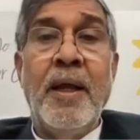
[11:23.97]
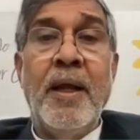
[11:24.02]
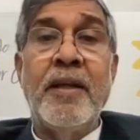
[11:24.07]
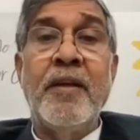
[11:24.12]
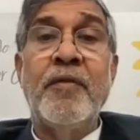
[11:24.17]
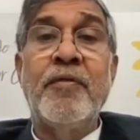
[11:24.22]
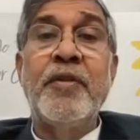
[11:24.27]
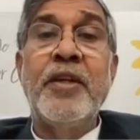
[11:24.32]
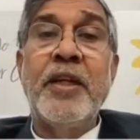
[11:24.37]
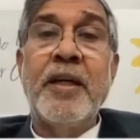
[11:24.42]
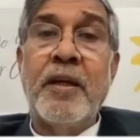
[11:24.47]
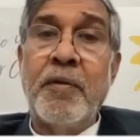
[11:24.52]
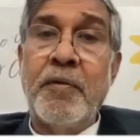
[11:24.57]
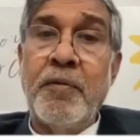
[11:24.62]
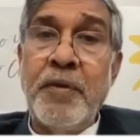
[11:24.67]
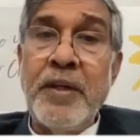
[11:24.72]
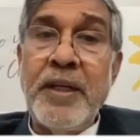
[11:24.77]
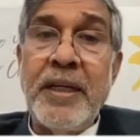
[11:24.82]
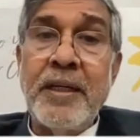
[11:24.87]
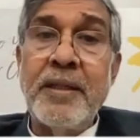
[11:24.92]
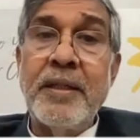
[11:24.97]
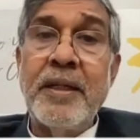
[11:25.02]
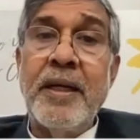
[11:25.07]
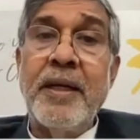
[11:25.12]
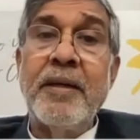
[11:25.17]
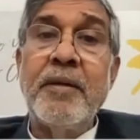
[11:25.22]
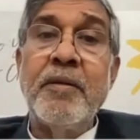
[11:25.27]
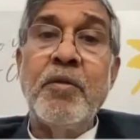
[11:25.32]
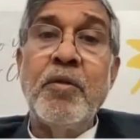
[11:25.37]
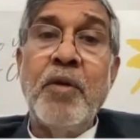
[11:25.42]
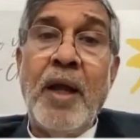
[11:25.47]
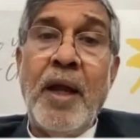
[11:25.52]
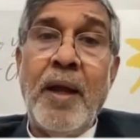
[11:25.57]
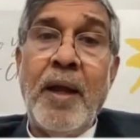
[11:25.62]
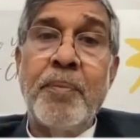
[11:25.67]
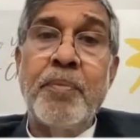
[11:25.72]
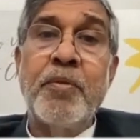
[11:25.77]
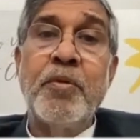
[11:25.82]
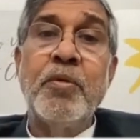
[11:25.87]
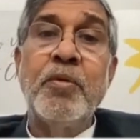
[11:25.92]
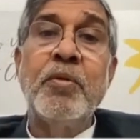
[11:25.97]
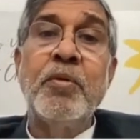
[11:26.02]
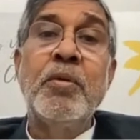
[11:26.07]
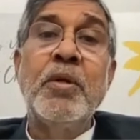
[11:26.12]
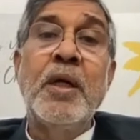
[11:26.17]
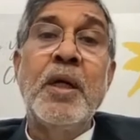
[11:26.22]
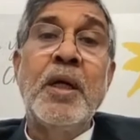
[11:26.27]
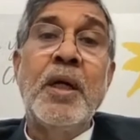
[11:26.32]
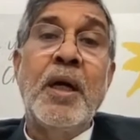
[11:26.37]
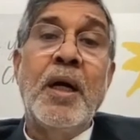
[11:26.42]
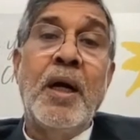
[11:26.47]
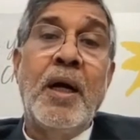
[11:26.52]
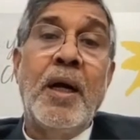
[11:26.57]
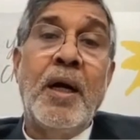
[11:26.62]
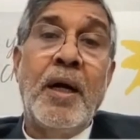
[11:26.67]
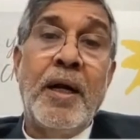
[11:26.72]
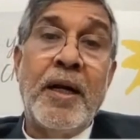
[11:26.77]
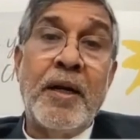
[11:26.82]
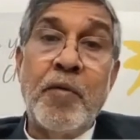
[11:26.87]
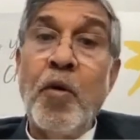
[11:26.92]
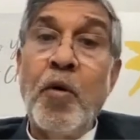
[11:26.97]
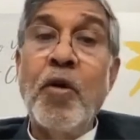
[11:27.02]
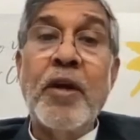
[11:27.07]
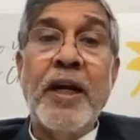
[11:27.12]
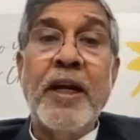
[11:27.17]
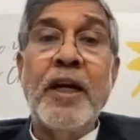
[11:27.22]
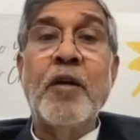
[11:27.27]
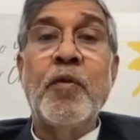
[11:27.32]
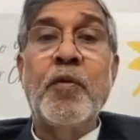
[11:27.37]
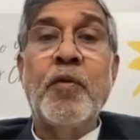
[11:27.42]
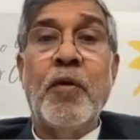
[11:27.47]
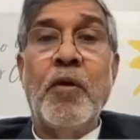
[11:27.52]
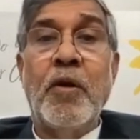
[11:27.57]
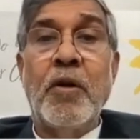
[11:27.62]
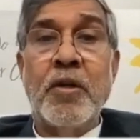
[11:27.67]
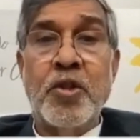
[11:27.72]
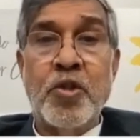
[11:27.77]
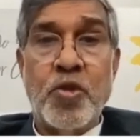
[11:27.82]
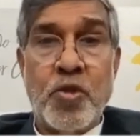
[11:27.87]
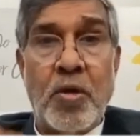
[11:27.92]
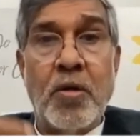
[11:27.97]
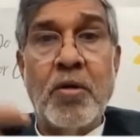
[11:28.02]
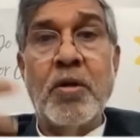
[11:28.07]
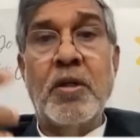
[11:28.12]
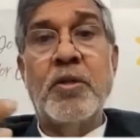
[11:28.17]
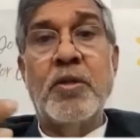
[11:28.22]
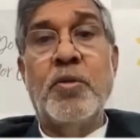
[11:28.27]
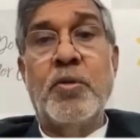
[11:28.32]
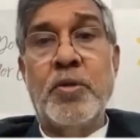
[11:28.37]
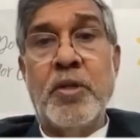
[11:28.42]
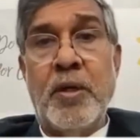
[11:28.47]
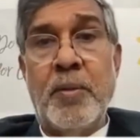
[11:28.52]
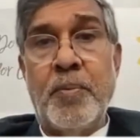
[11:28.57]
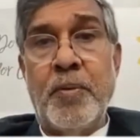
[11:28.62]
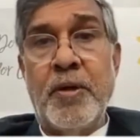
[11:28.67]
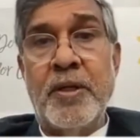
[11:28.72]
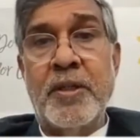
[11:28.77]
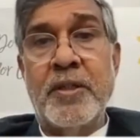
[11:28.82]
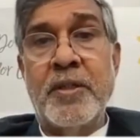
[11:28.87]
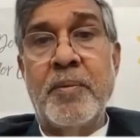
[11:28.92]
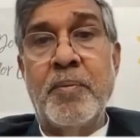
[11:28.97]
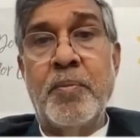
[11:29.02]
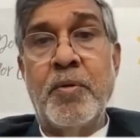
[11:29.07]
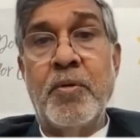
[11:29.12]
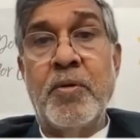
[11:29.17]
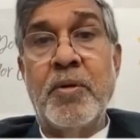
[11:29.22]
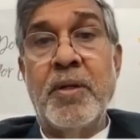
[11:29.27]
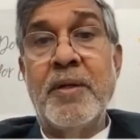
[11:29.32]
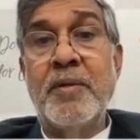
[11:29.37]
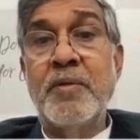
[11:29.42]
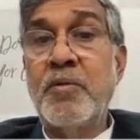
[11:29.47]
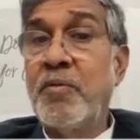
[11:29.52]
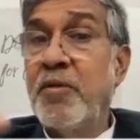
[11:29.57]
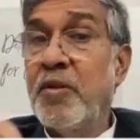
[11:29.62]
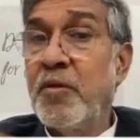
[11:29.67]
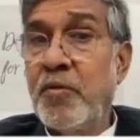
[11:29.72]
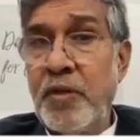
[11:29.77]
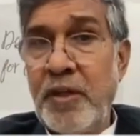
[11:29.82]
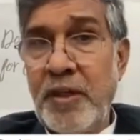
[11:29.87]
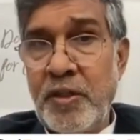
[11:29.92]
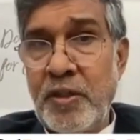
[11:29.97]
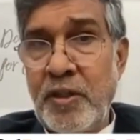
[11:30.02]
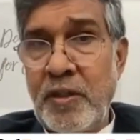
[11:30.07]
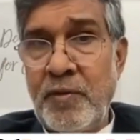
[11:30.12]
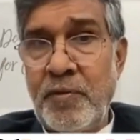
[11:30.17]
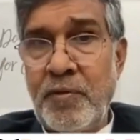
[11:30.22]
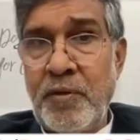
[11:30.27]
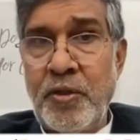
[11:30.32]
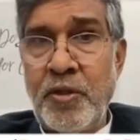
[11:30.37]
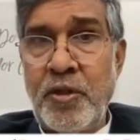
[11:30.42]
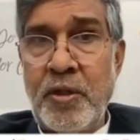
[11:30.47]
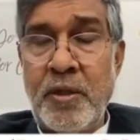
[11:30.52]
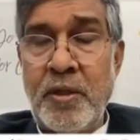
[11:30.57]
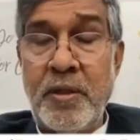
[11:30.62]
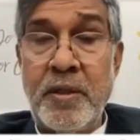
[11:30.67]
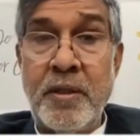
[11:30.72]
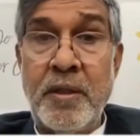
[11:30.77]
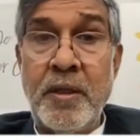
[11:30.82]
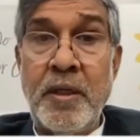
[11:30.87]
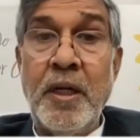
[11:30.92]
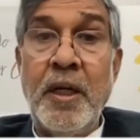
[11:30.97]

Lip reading: If they are weak, then you have to advocate for stronger social protection programs with fair share for children.